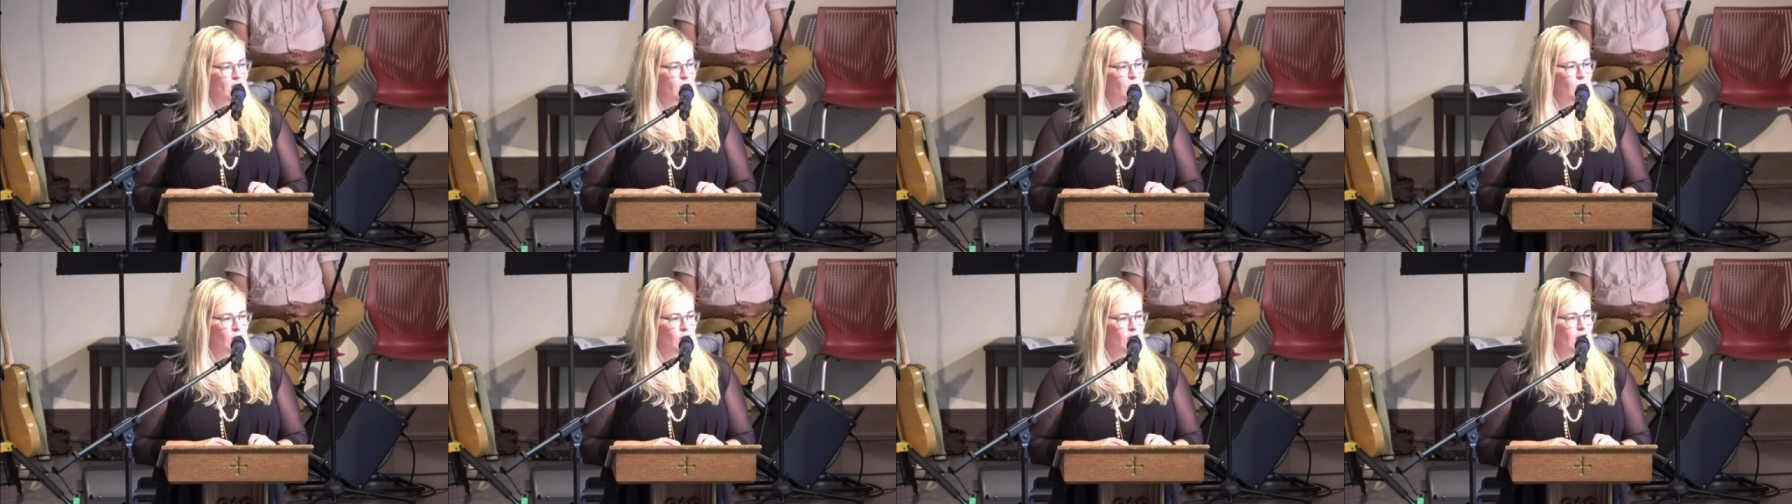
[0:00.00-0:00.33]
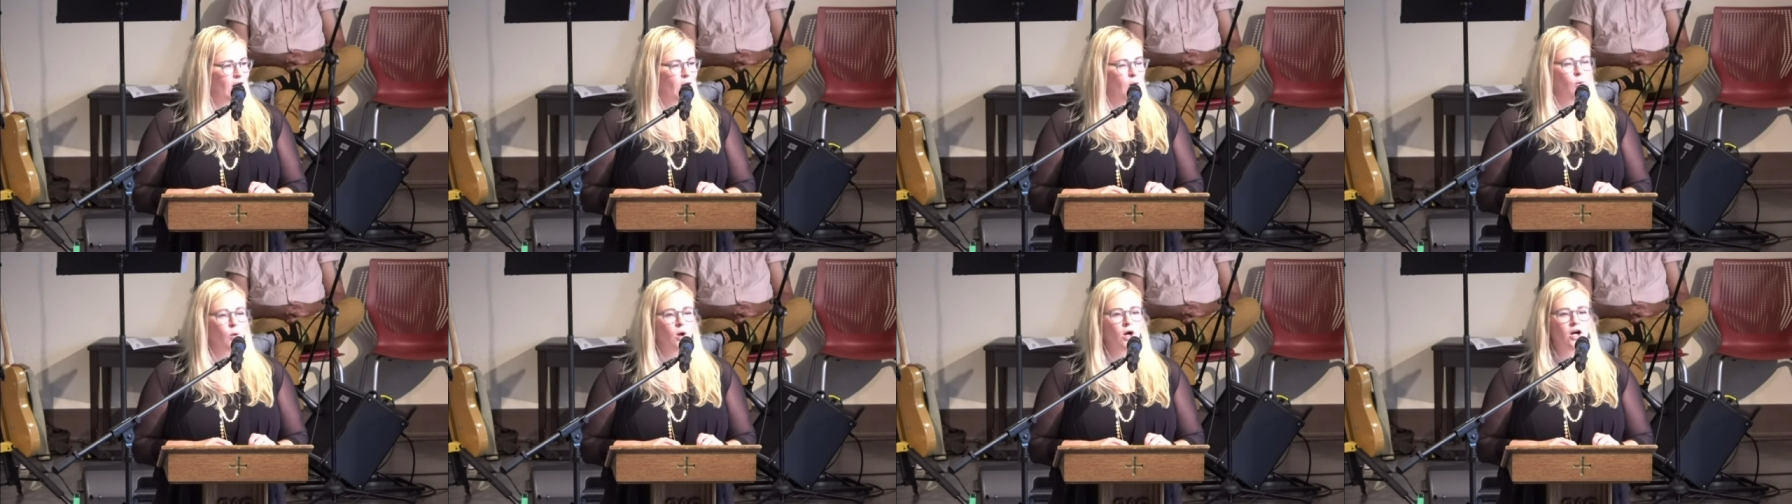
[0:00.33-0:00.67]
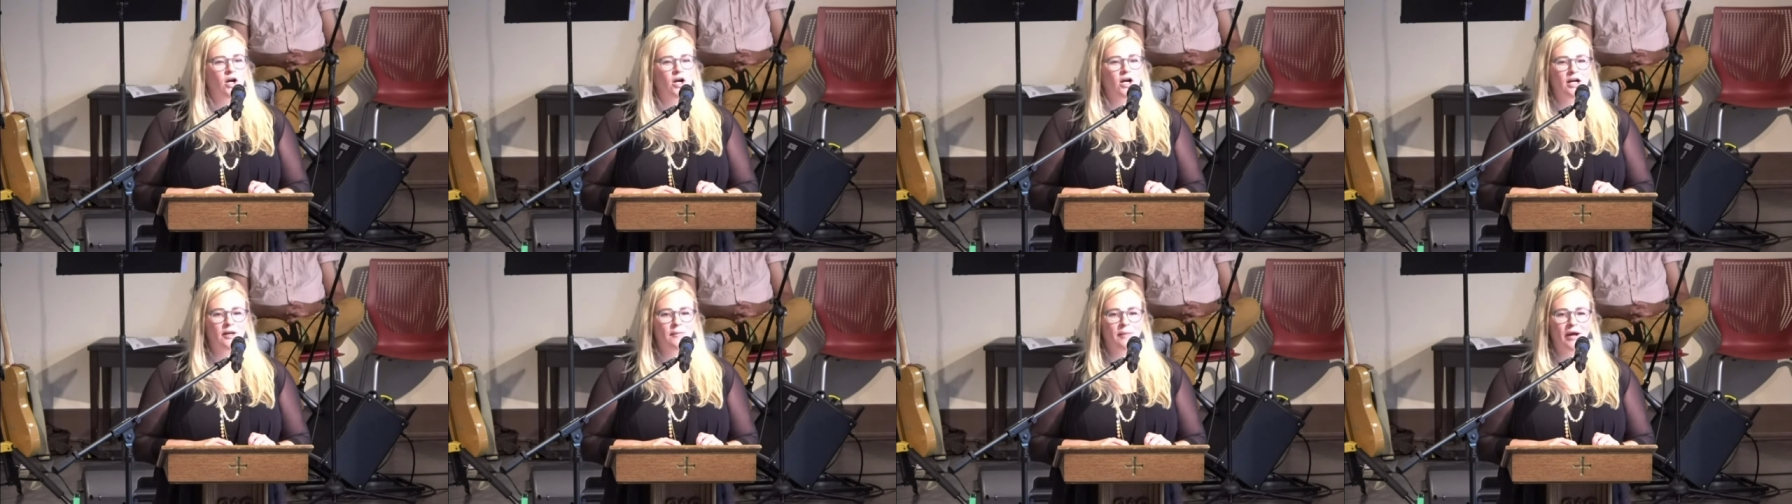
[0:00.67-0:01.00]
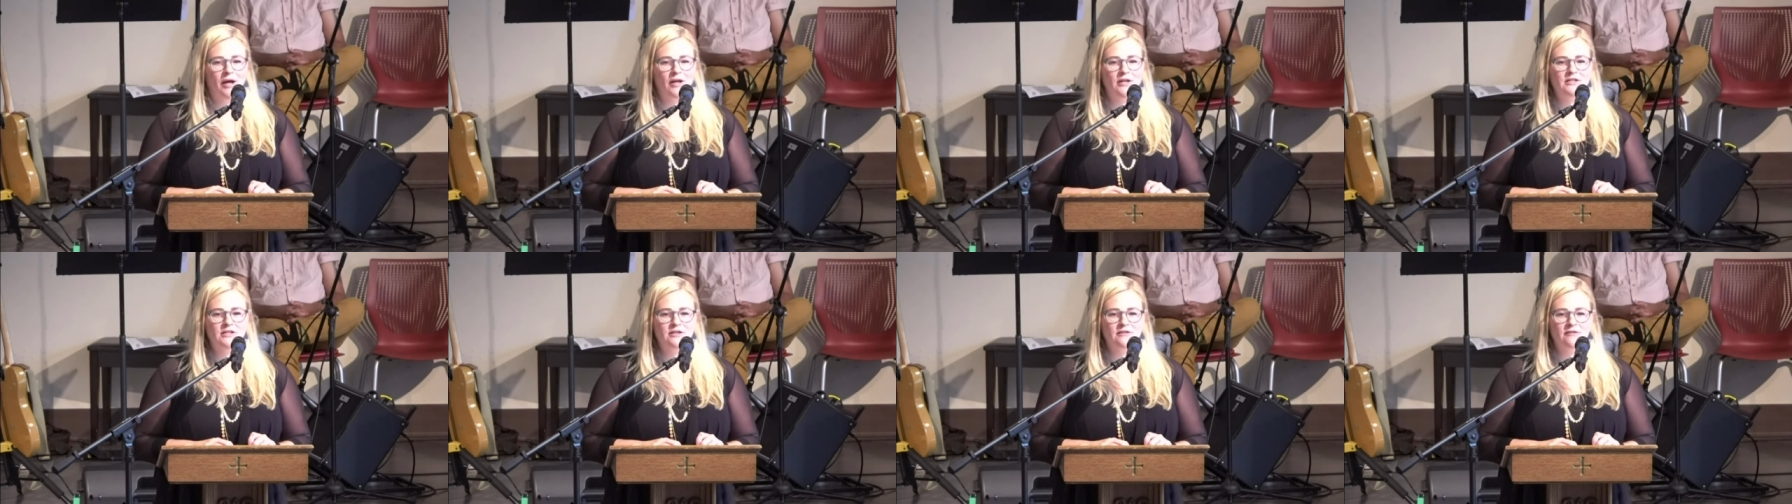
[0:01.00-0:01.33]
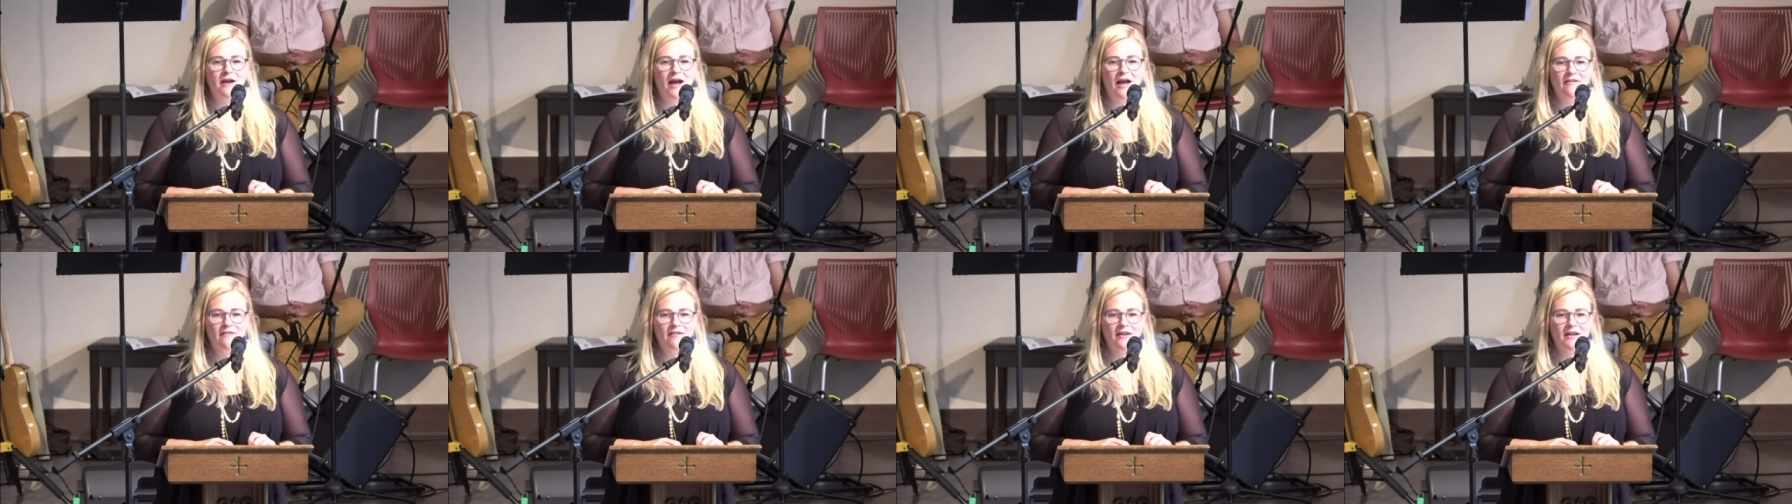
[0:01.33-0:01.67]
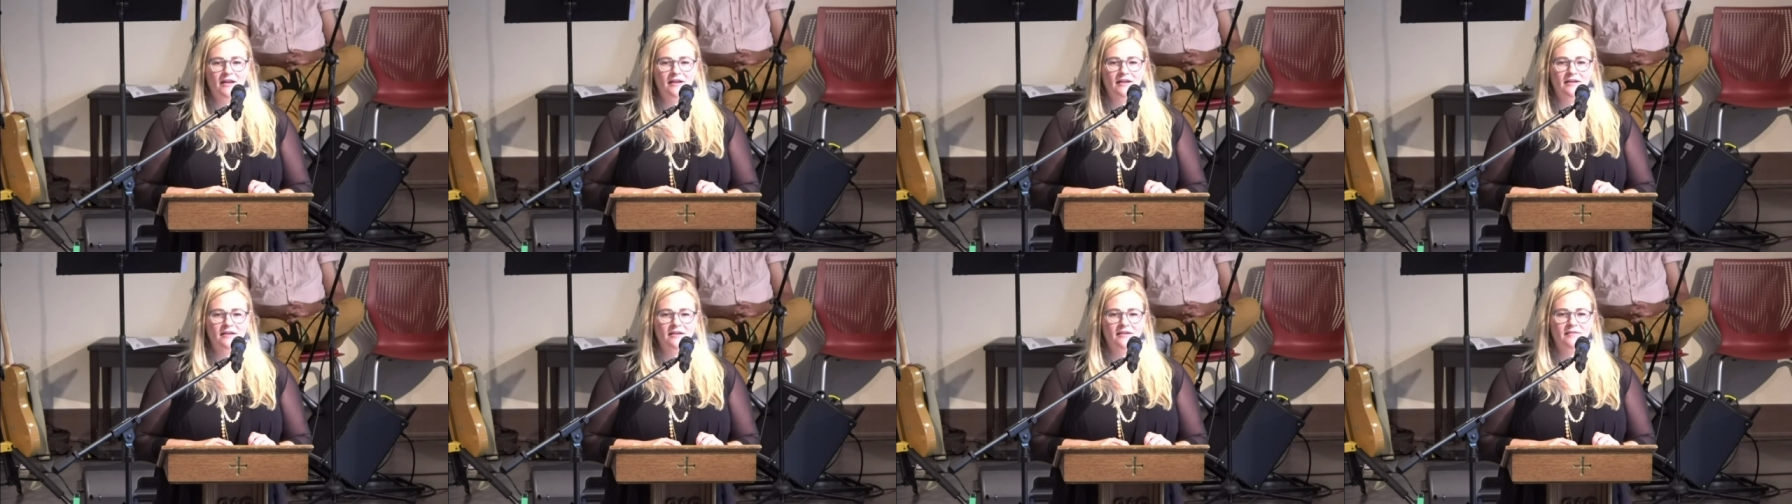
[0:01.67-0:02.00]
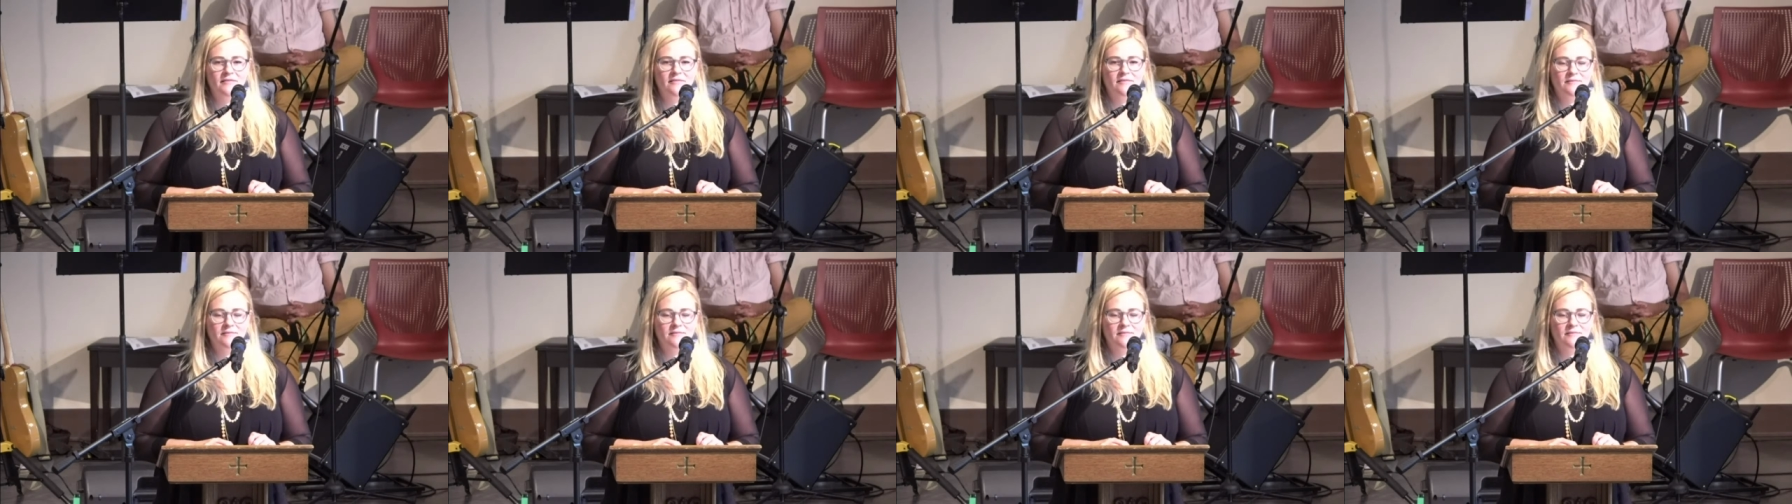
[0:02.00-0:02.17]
when you're not worried about surviving?